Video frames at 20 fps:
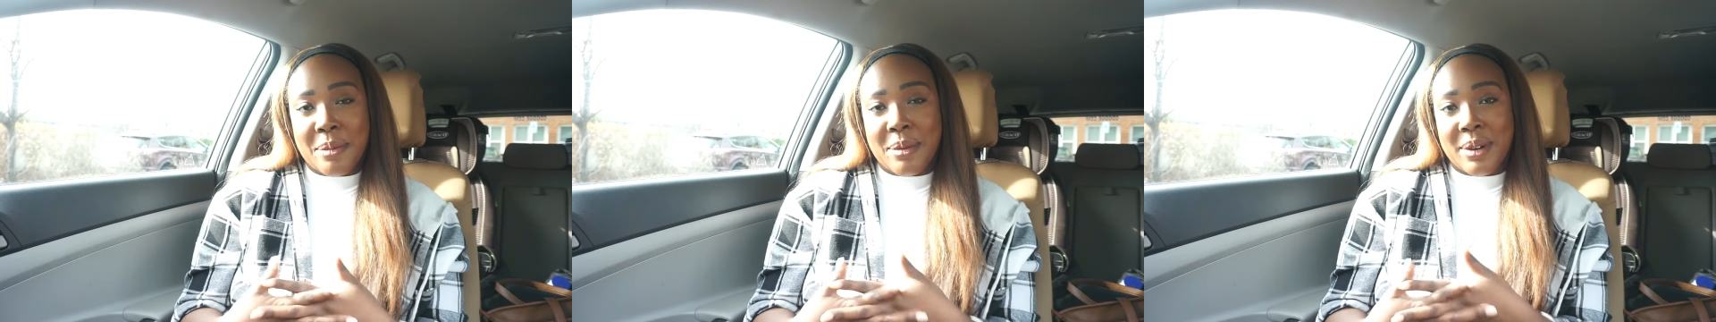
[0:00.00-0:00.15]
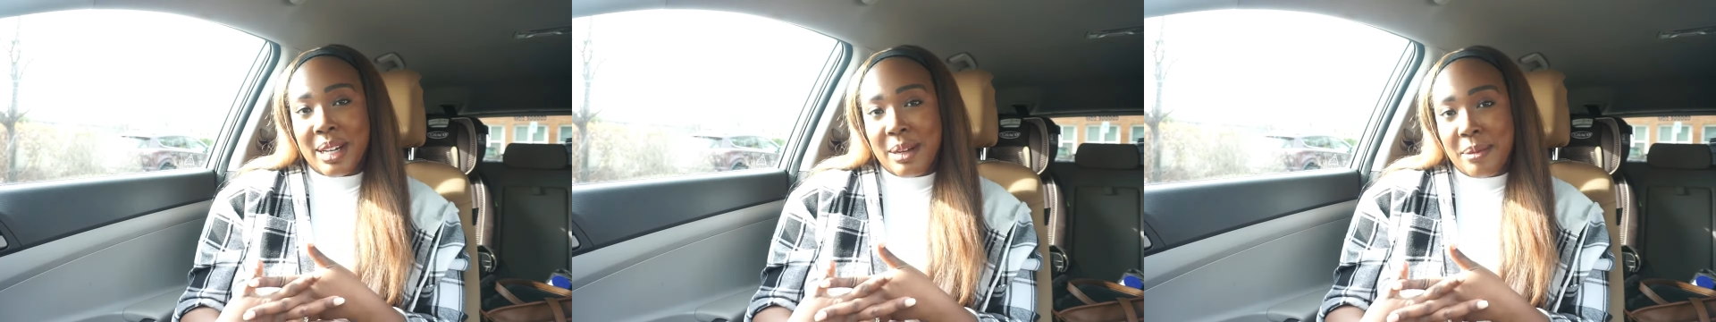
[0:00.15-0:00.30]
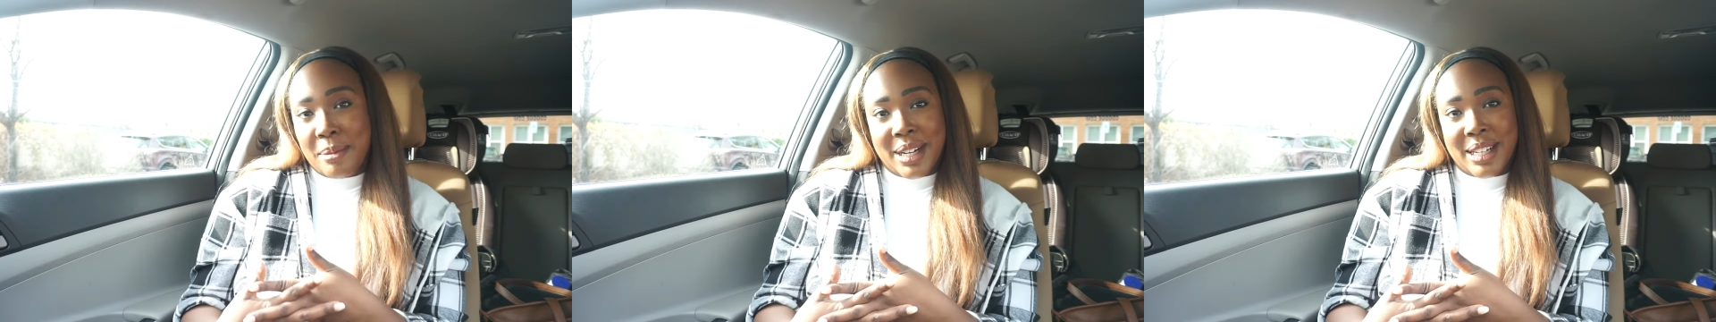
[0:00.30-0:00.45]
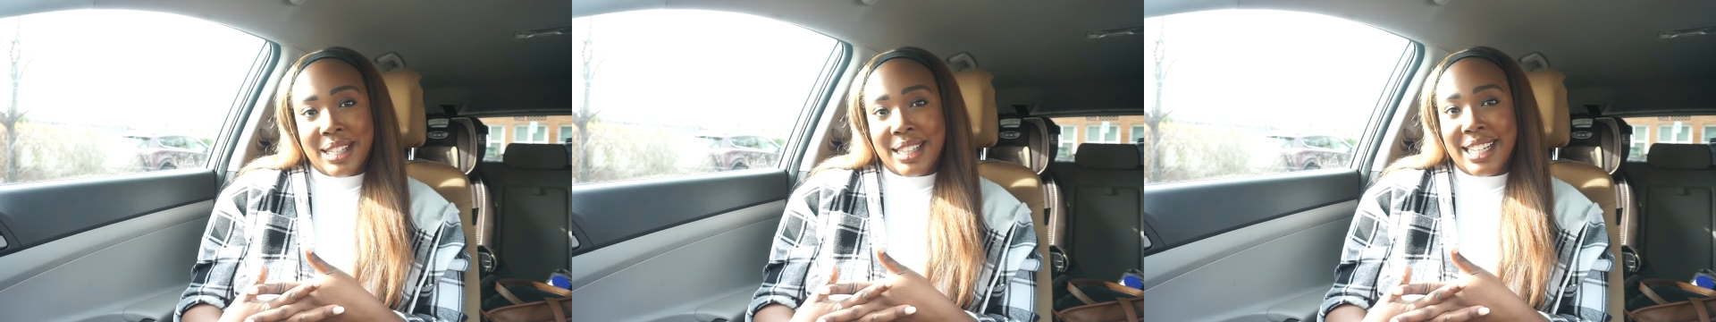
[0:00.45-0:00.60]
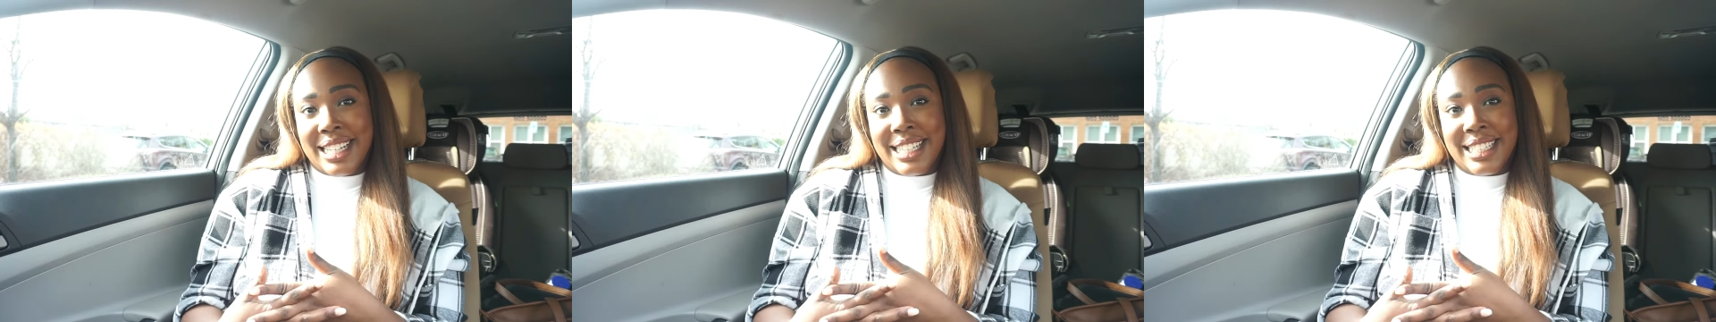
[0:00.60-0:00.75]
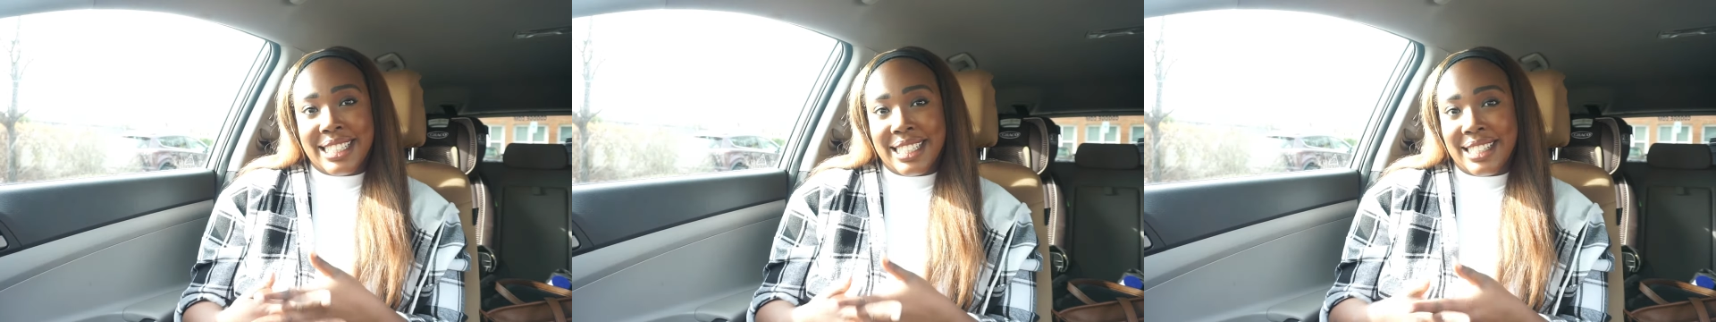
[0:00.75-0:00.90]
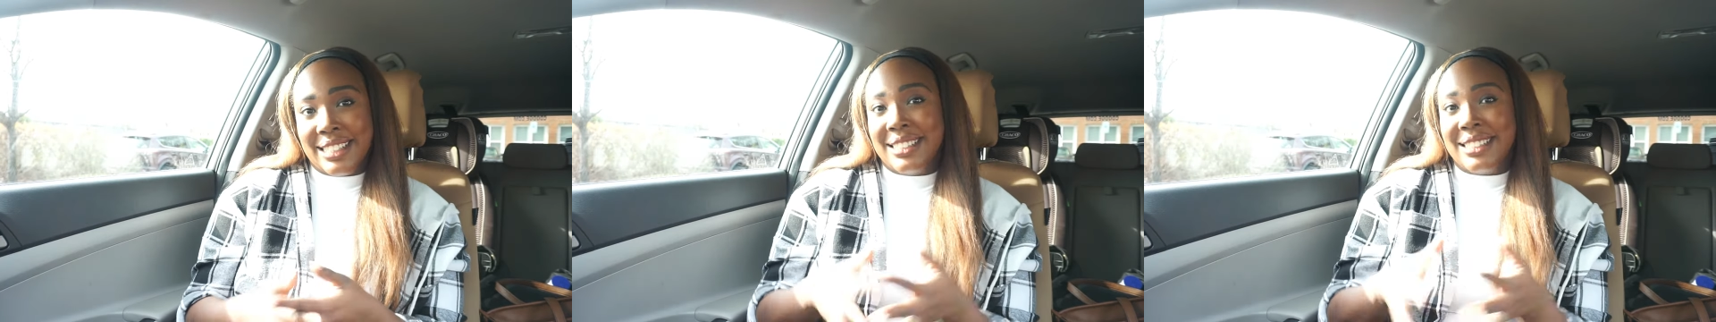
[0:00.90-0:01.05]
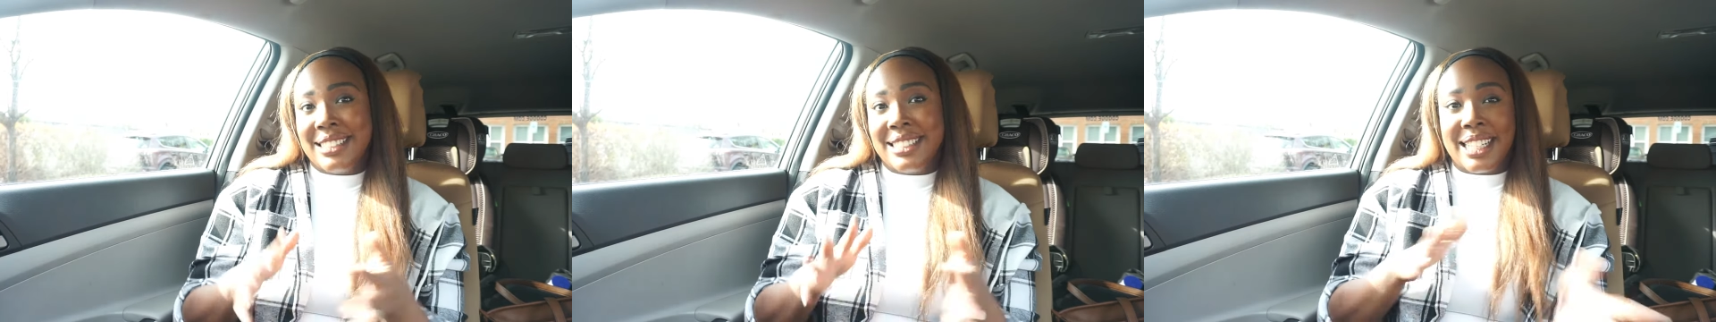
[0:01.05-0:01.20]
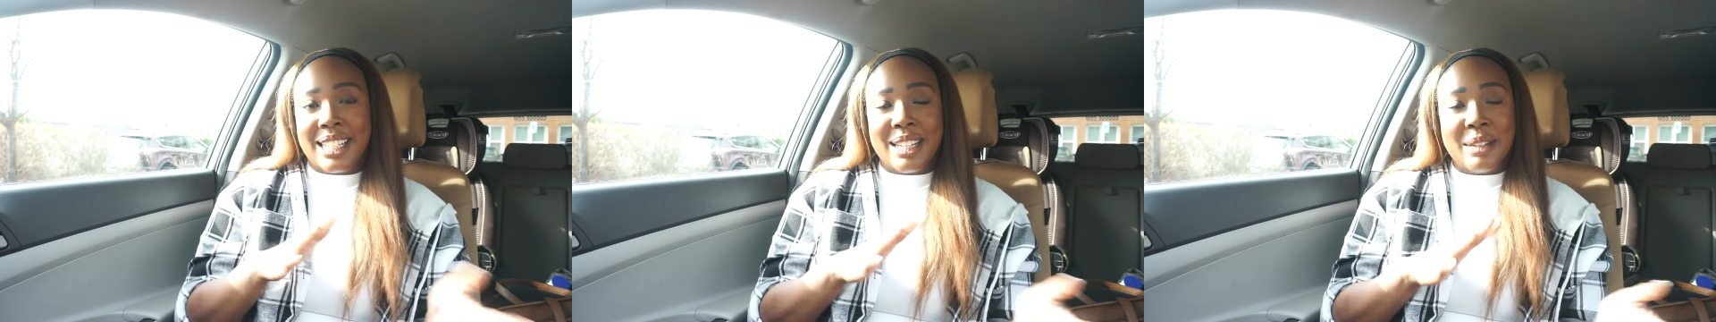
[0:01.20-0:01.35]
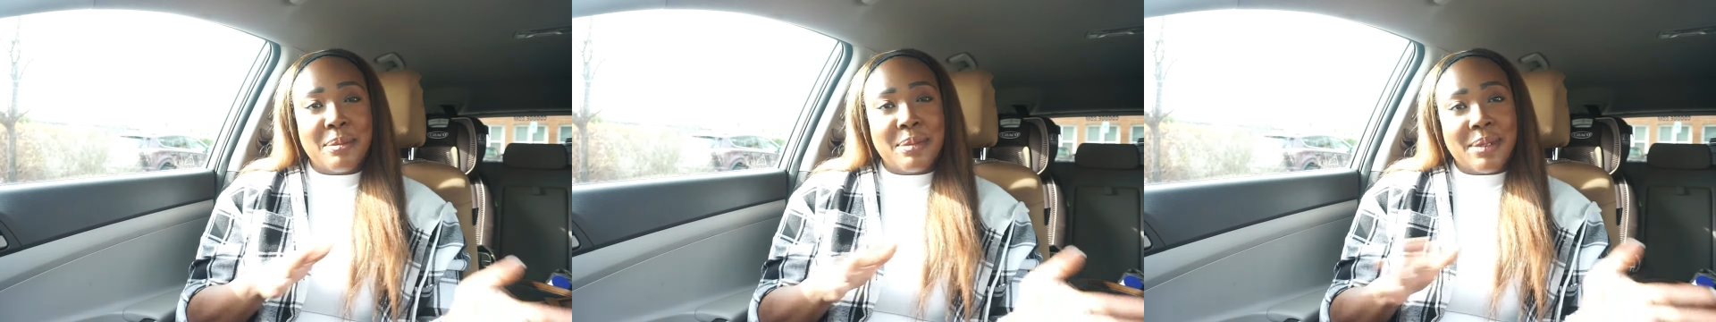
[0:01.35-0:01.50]
pre-birthday dinner
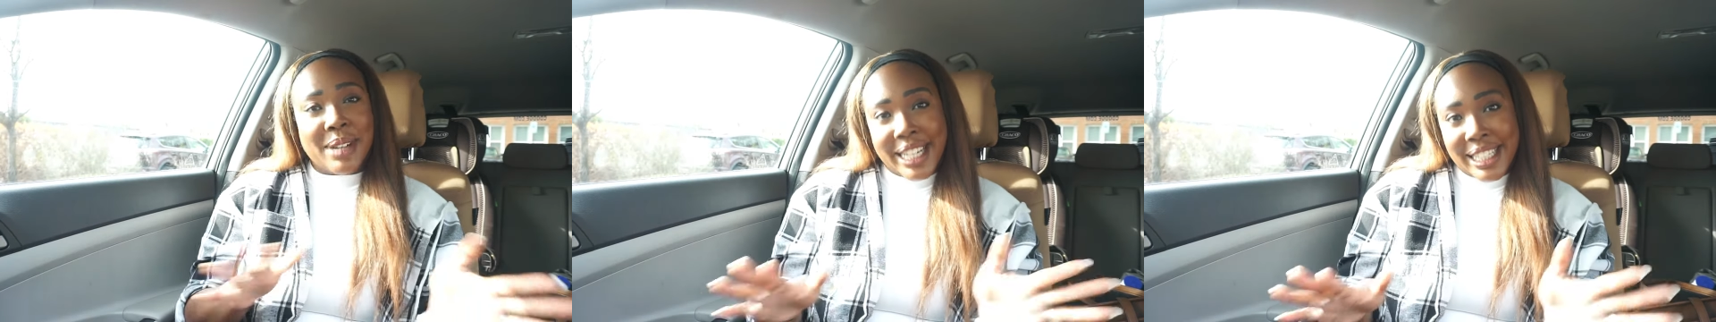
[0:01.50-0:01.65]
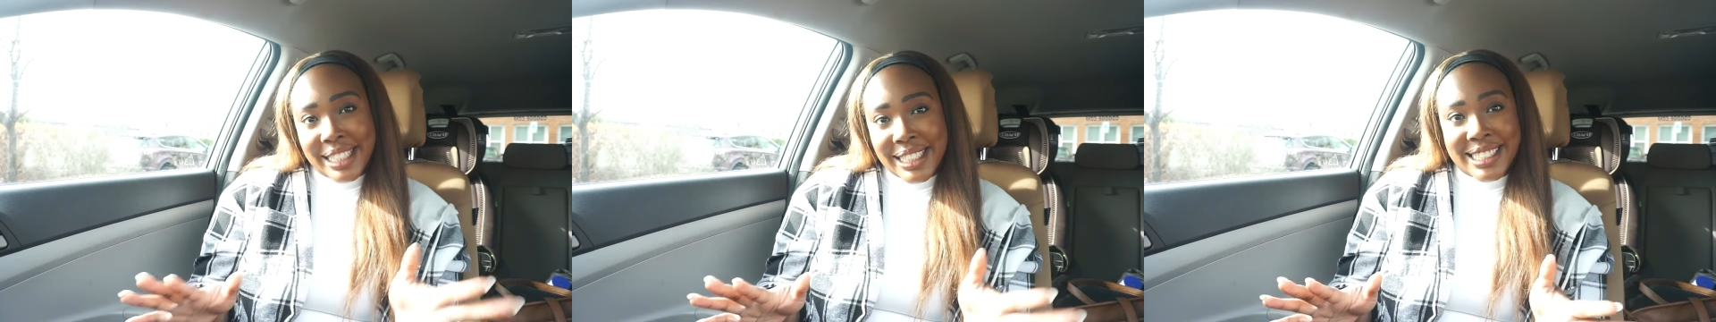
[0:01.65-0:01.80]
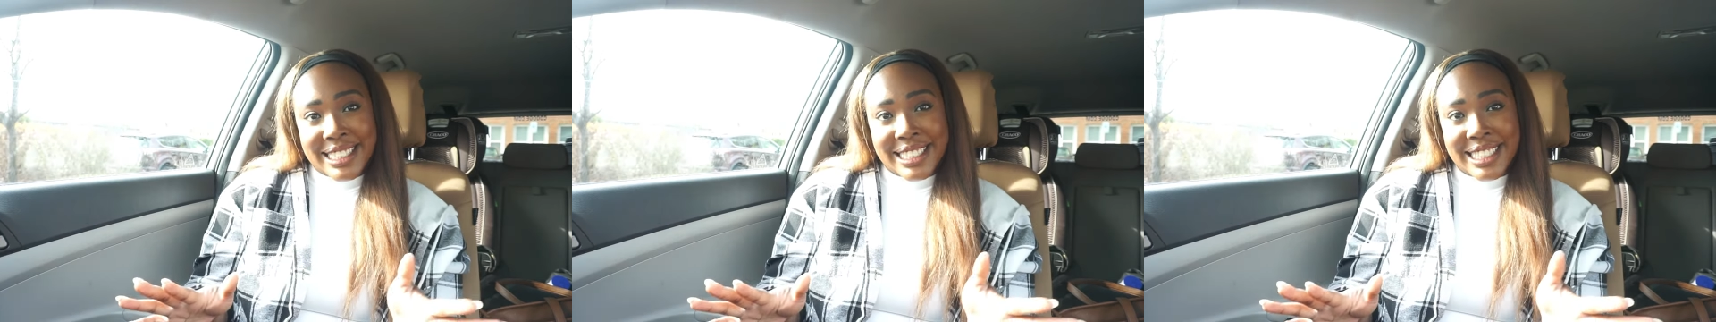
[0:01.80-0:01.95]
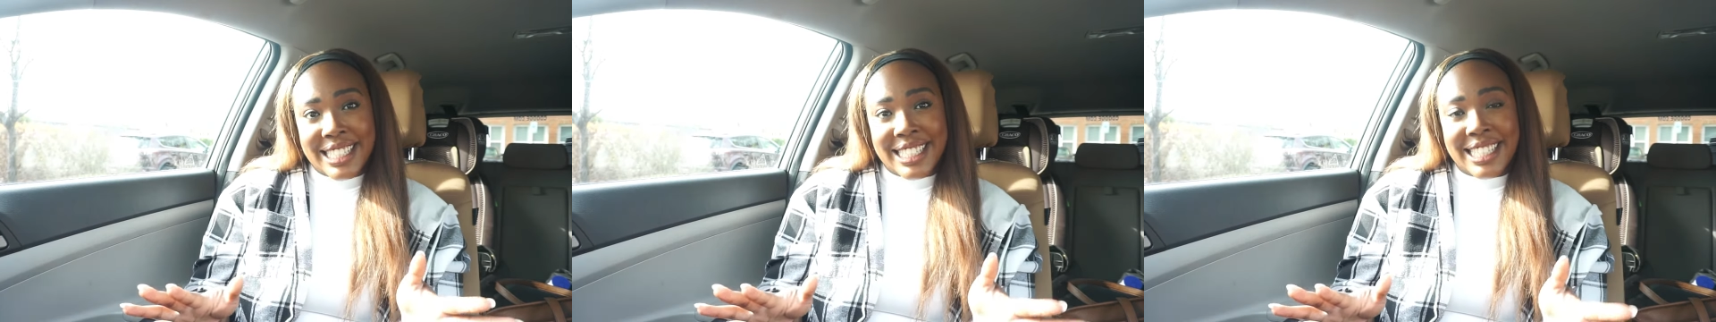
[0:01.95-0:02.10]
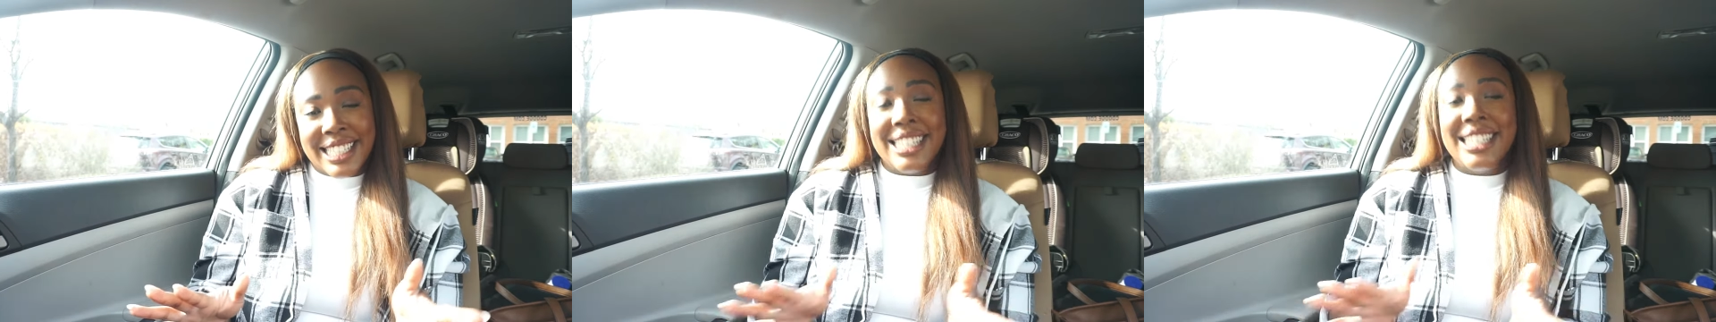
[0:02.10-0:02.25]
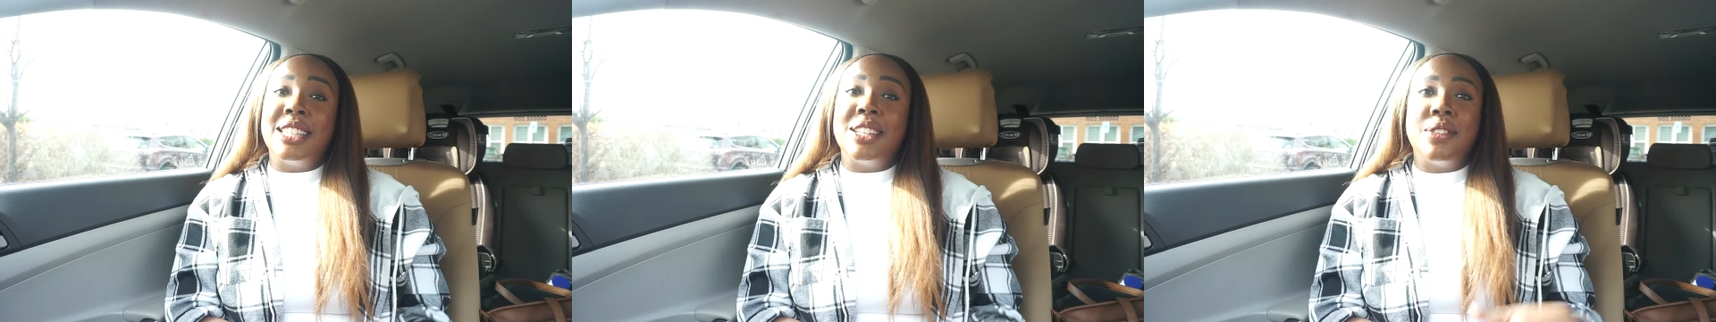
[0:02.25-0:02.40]
celebration.